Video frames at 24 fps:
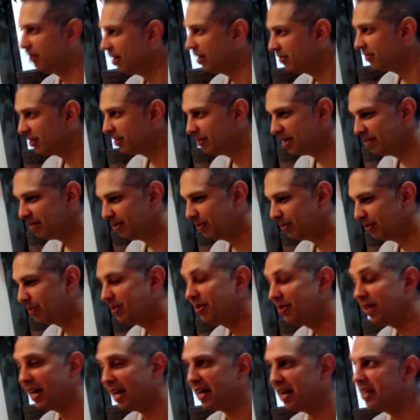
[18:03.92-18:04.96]
game? Not very many people
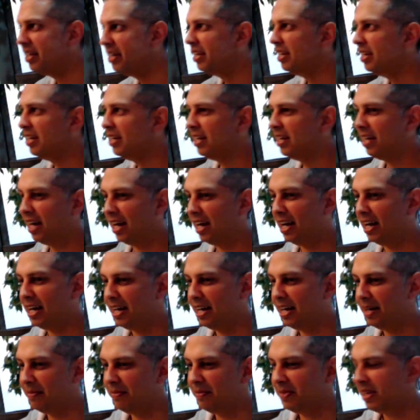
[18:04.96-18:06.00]
do
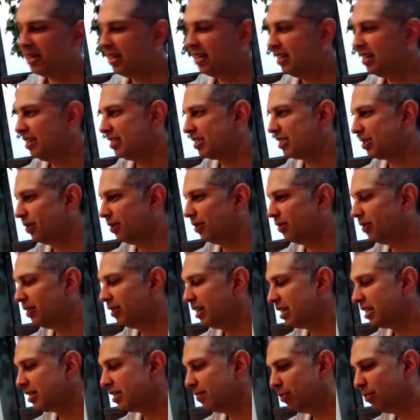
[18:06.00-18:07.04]
that.
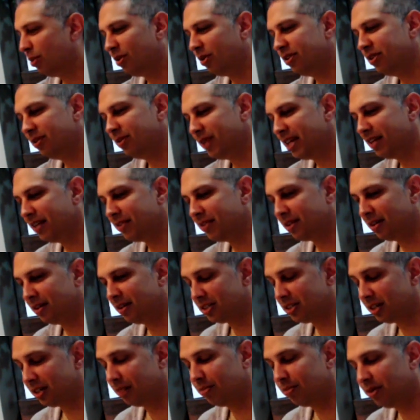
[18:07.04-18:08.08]
So it's important that we get out there
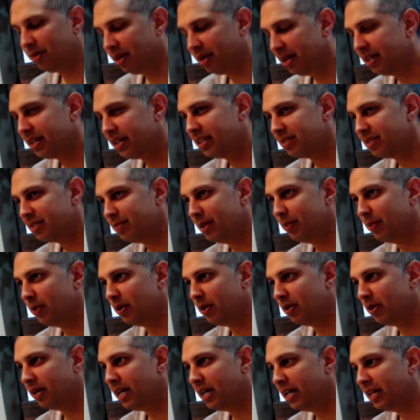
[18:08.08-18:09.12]
and start playing against
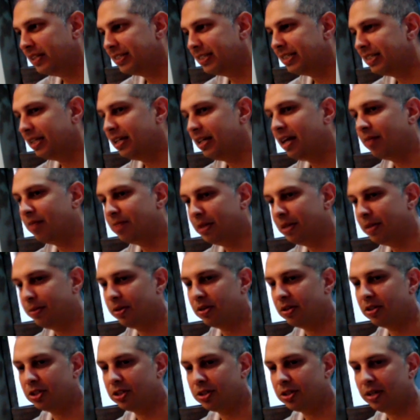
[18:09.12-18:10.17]
people and seeing how
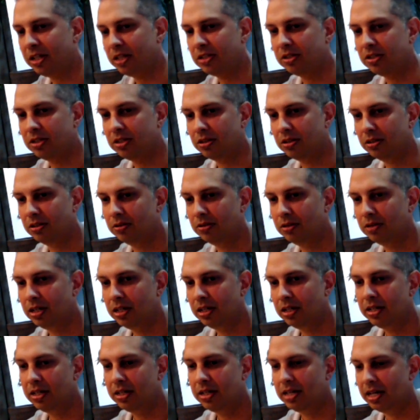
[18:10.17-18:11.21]
people are trying to
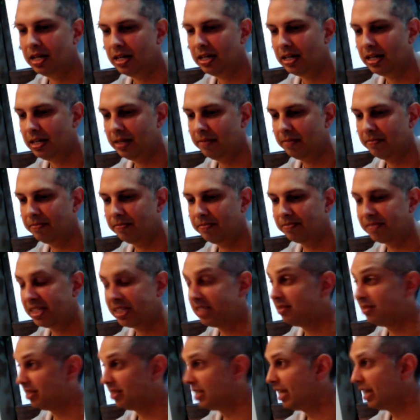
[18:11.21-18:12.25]

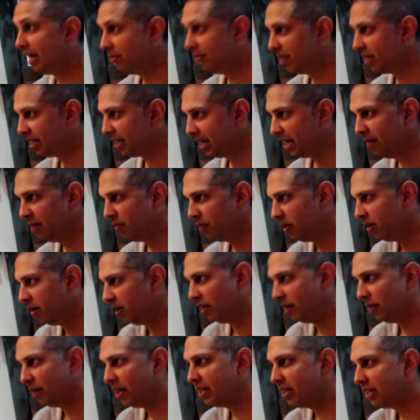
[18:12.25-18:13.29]
game the game,
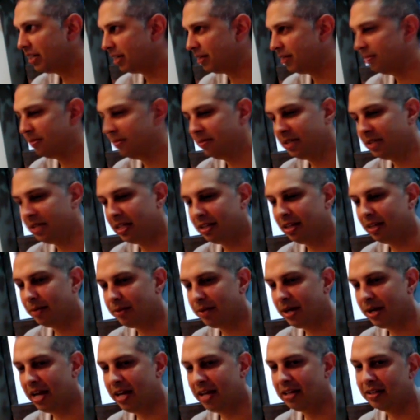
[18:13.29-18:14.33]
really, right? Get the
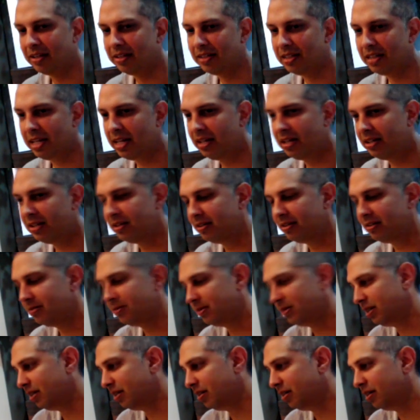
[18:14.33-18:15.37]
upper hand.
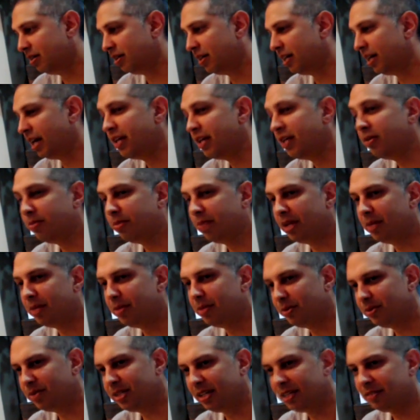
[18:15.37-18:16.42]
And I don't blame
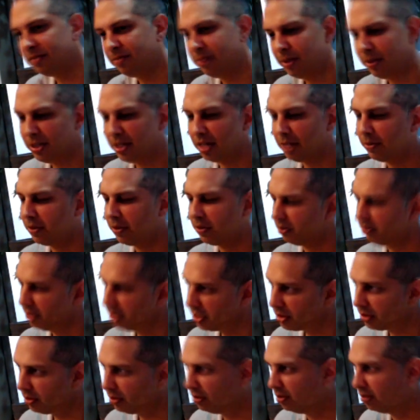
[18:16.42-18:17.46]
people. People talk about
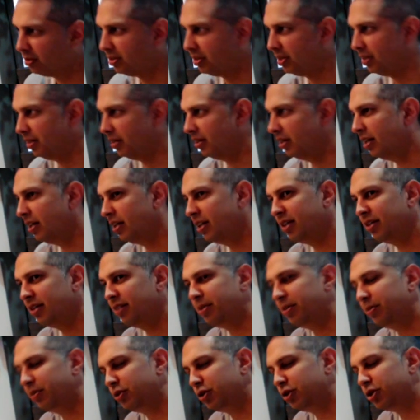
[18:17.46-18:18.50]
glitch goals and
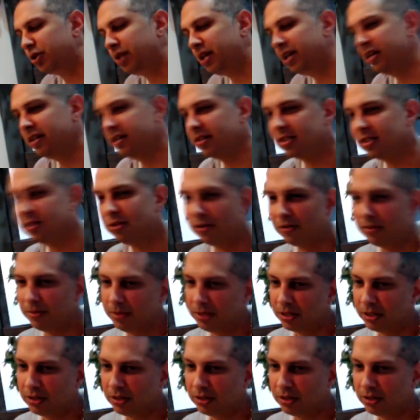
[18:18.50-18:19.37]
people are trying to score